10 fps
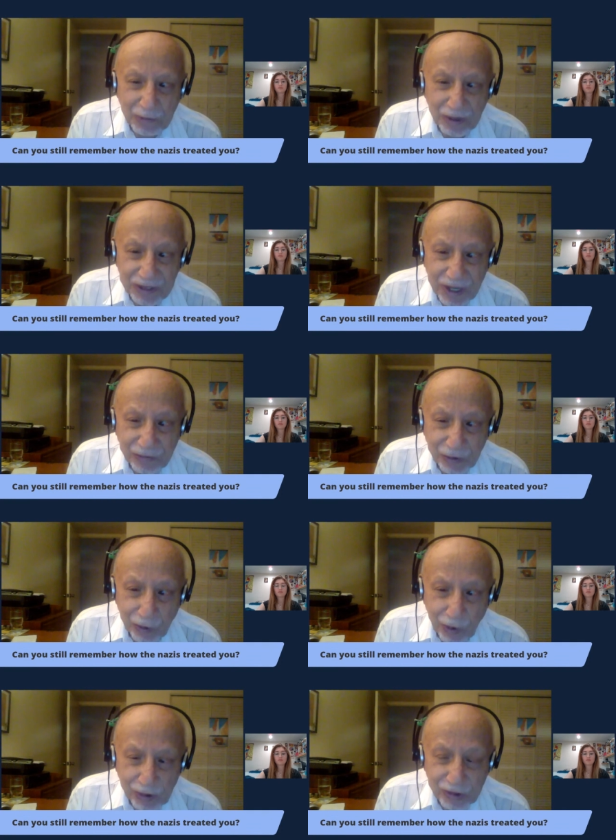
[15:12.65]
but they
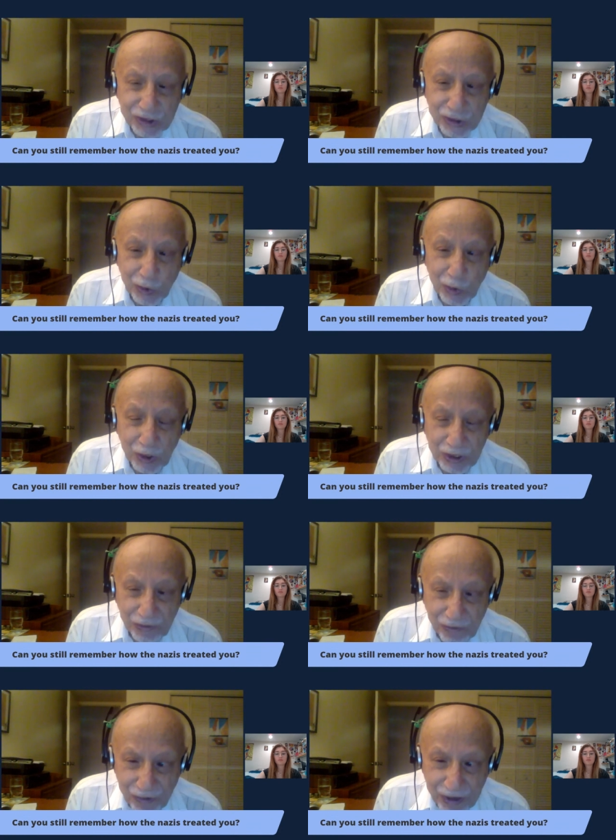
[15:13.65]
were also
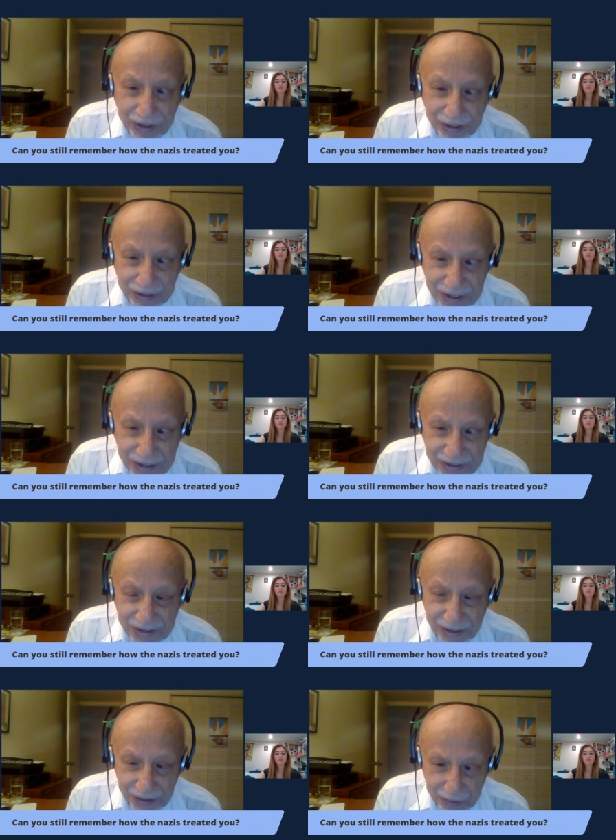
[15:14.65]
very
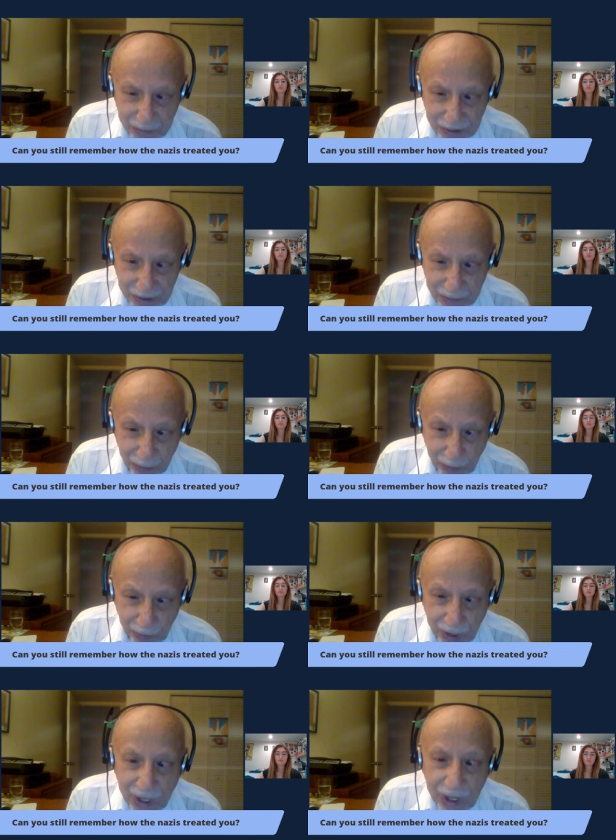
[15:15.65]
decent
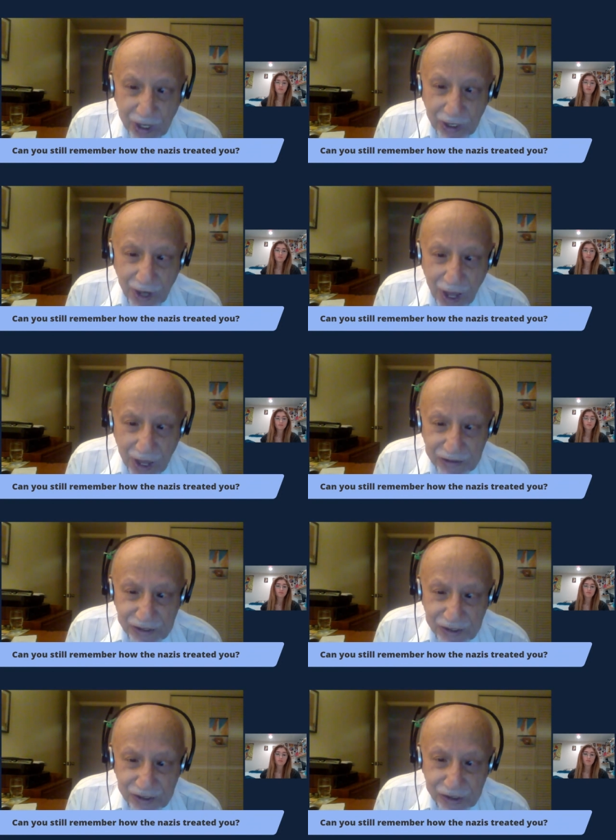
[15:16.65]
people,
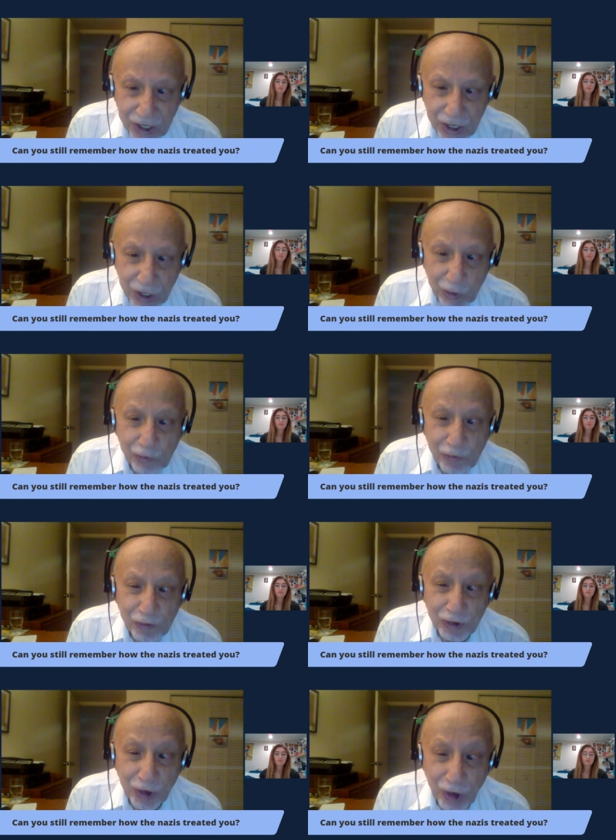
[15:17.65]
Nazis who
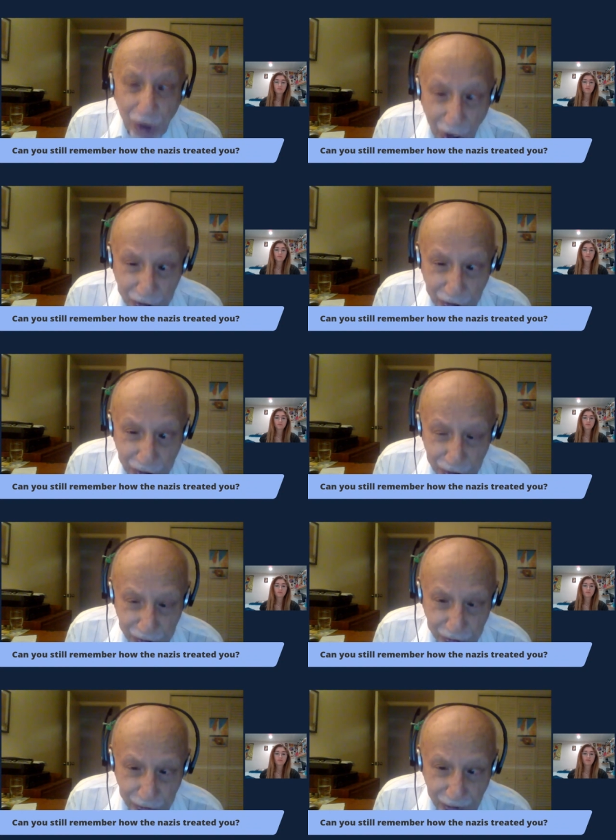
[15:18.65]
were not
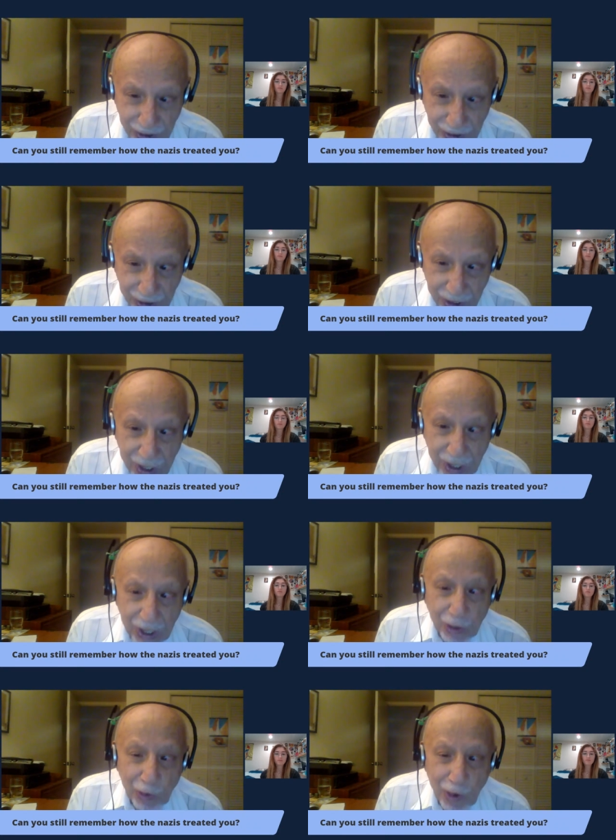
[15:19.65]
cruel,
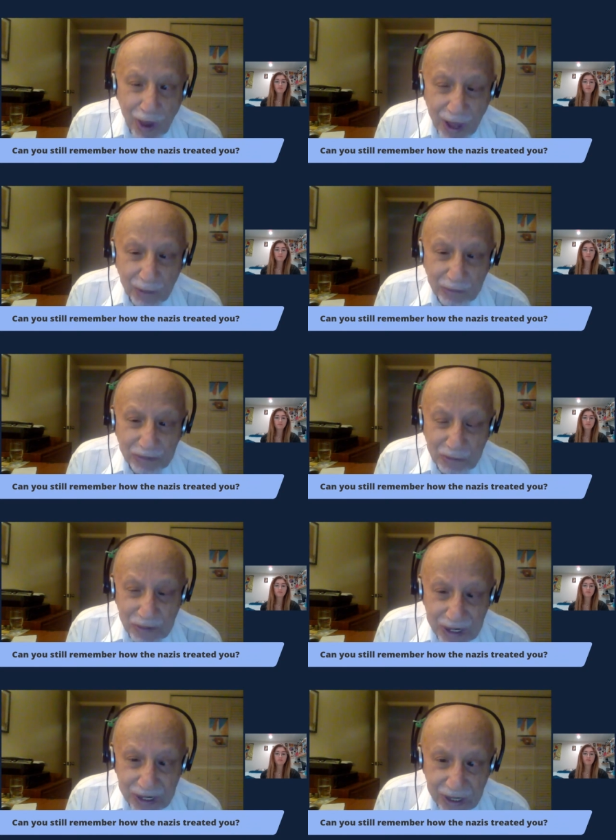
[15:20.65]
who helped
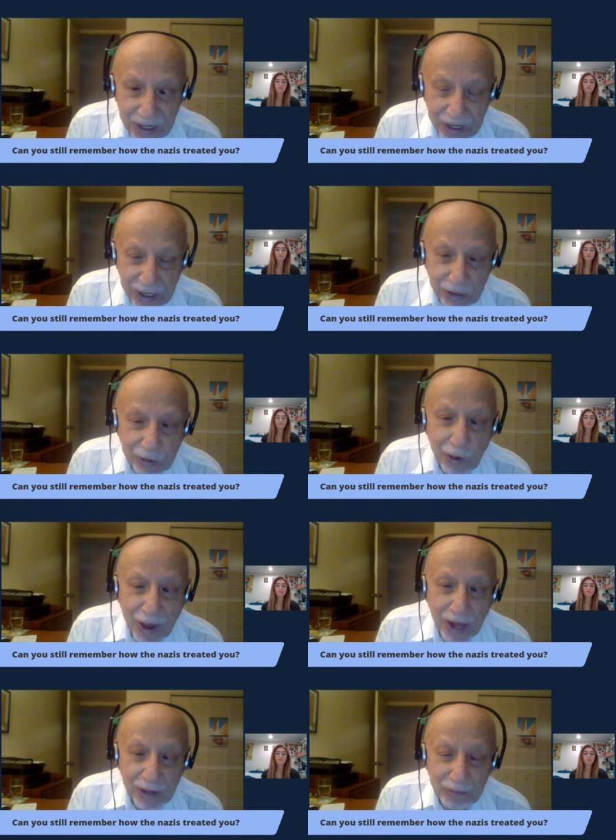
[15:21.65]
me, who
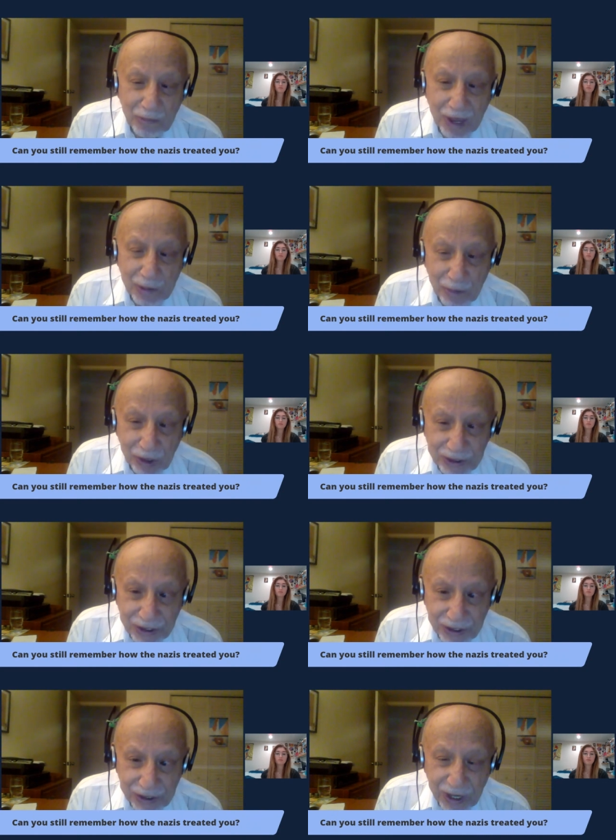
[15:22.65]
helped my
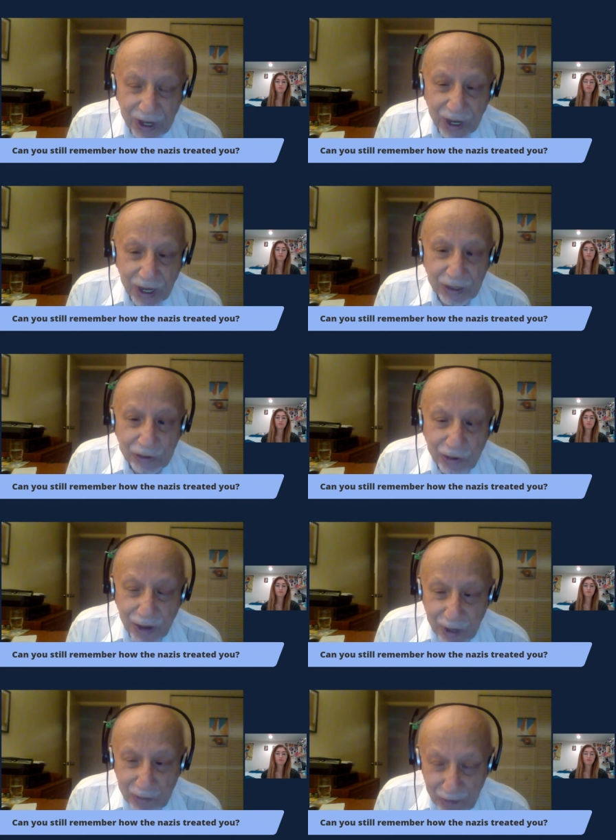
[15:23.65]
mother, and who
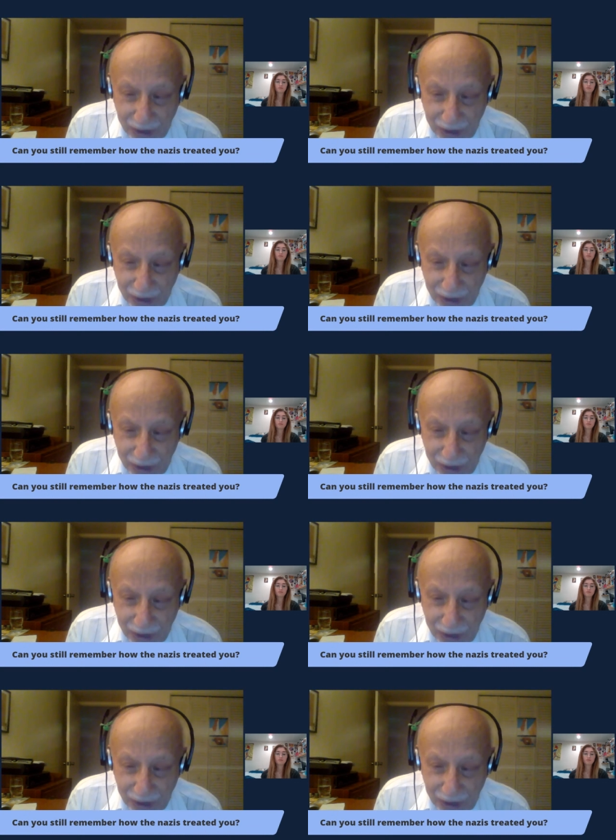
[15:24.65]
helped